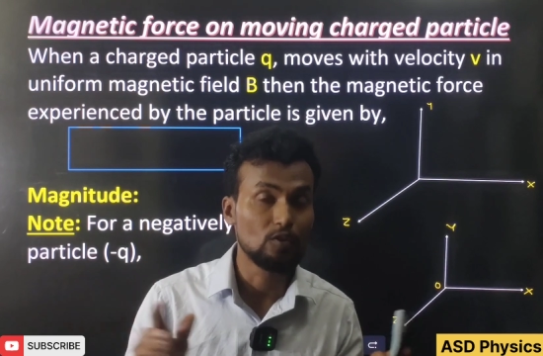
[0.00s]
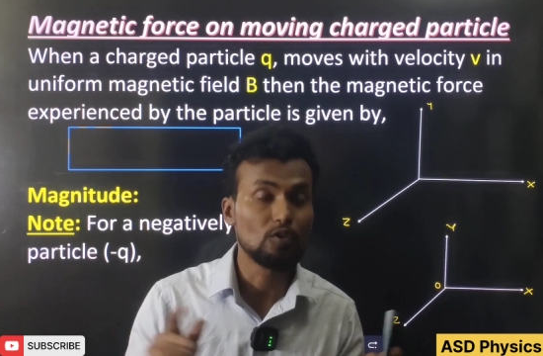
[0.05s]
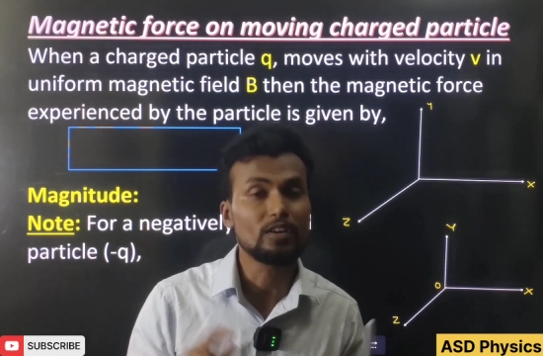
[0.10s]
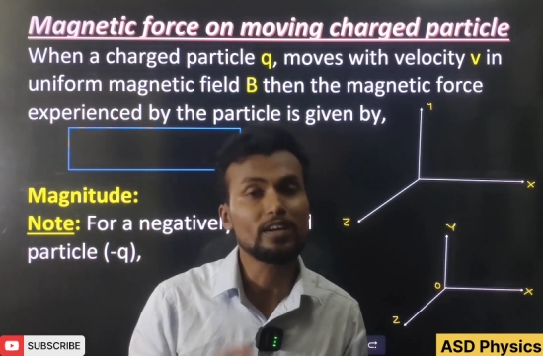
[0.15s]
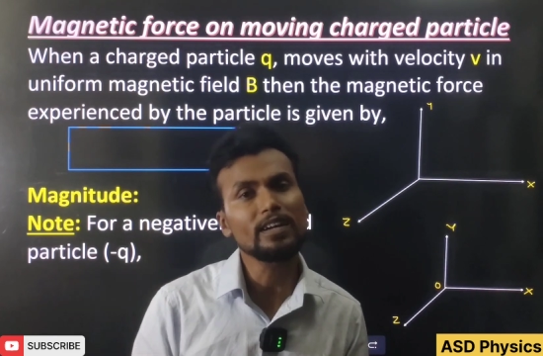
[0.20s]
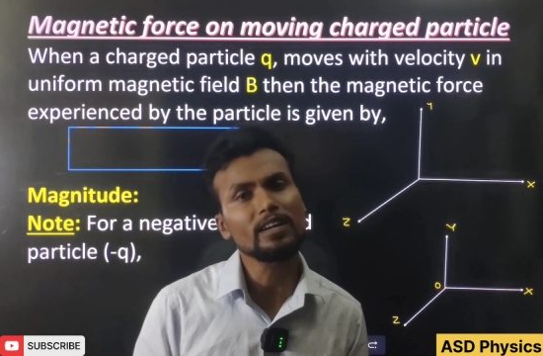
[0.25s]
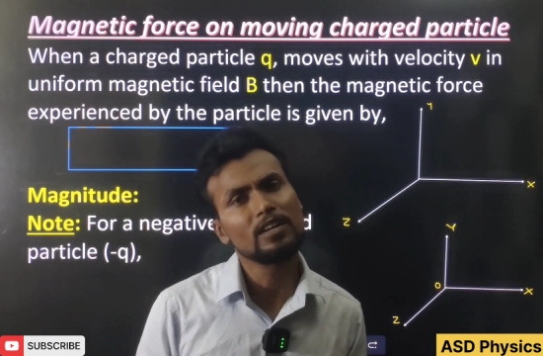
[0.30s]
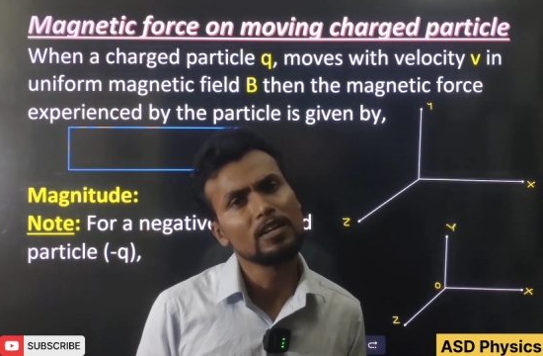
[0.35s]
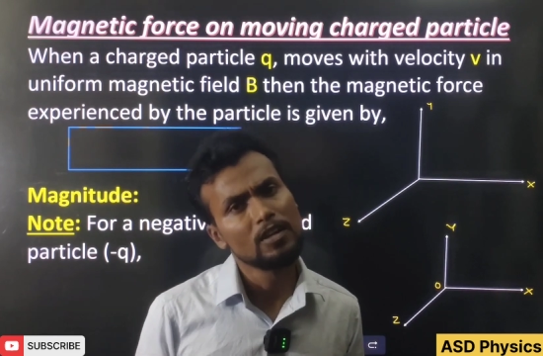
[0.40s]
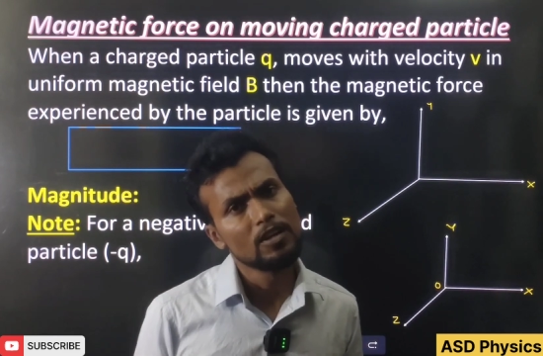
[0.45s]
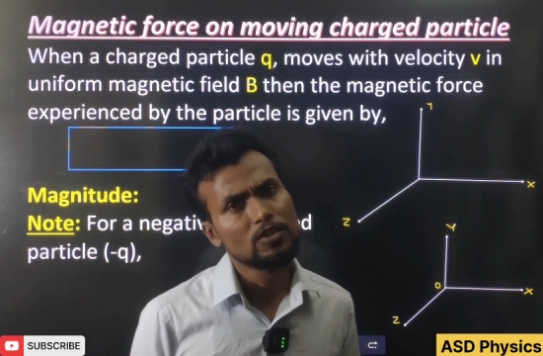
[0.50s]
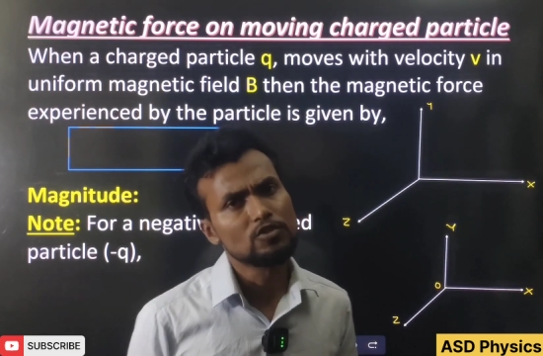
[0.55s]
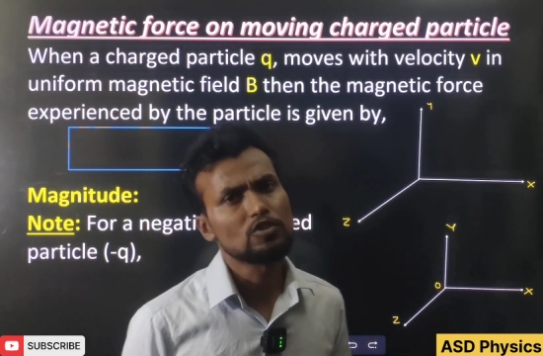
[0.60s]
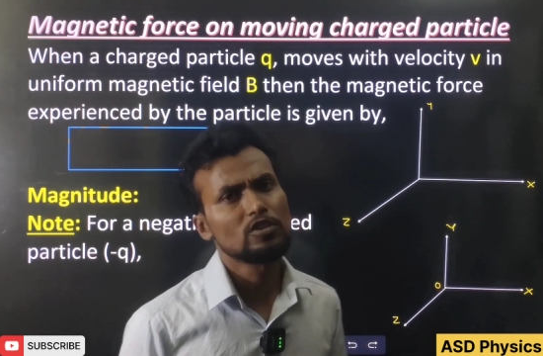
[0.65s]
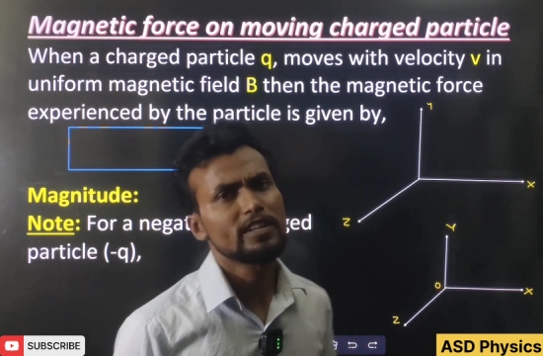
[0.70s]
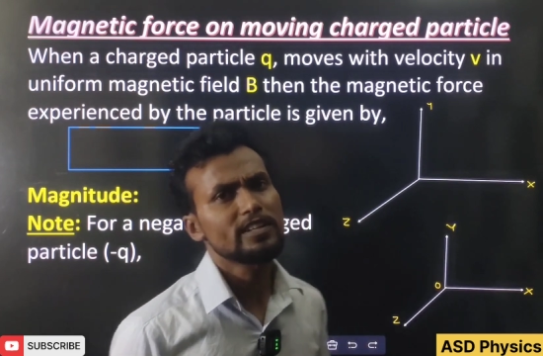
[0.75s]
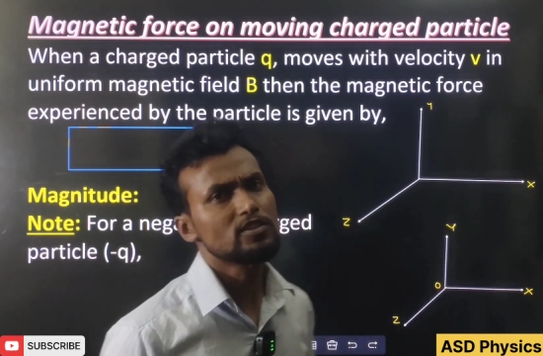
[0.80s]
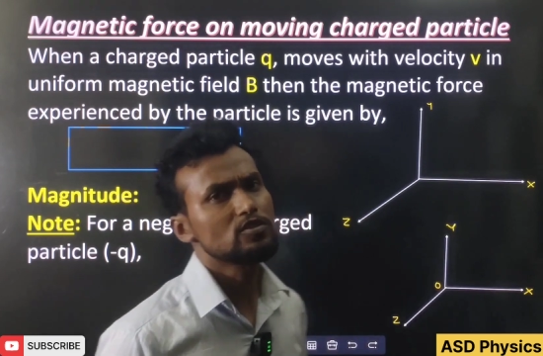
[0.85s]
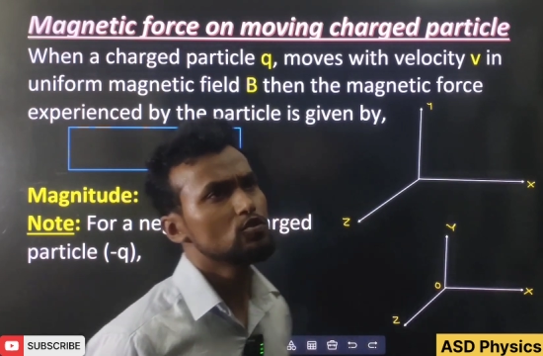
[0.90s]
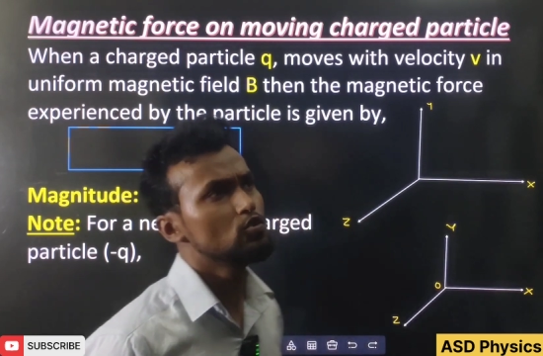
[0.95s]
Okay, so
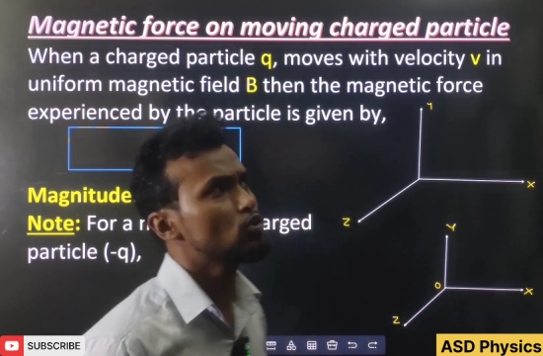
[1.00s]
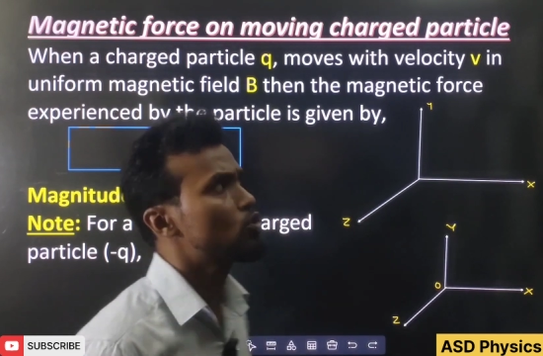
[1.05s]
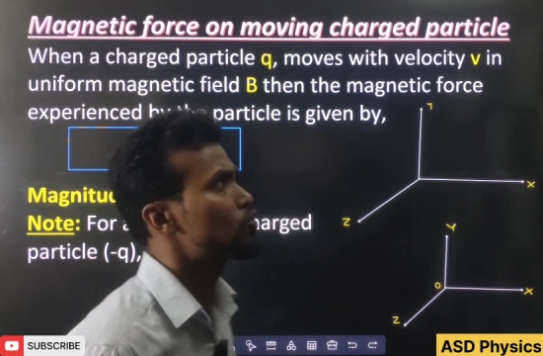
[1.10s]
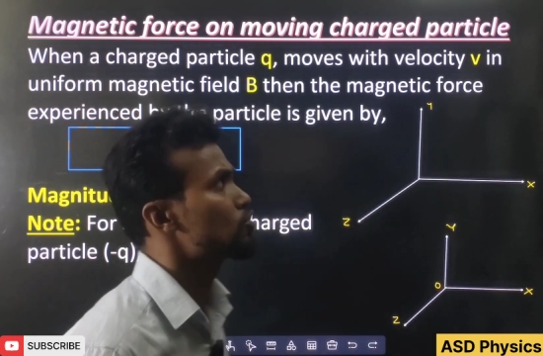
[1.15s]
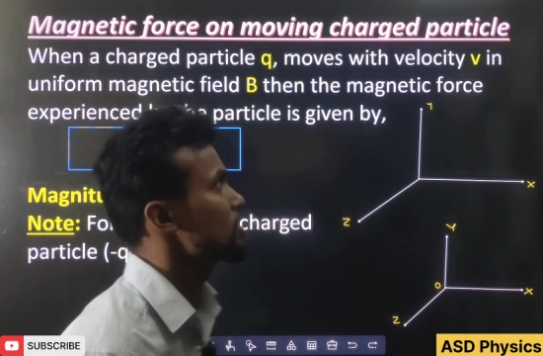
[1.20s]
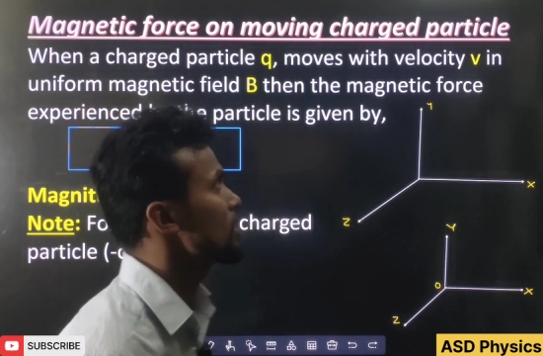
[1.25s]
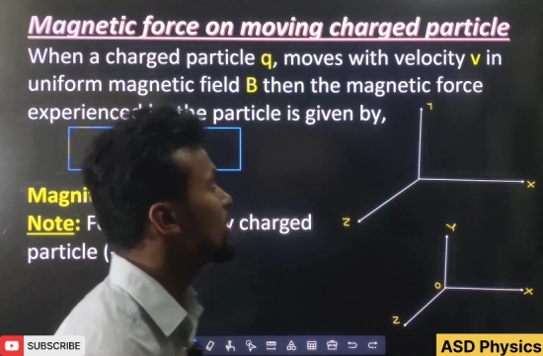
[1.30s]
let's go through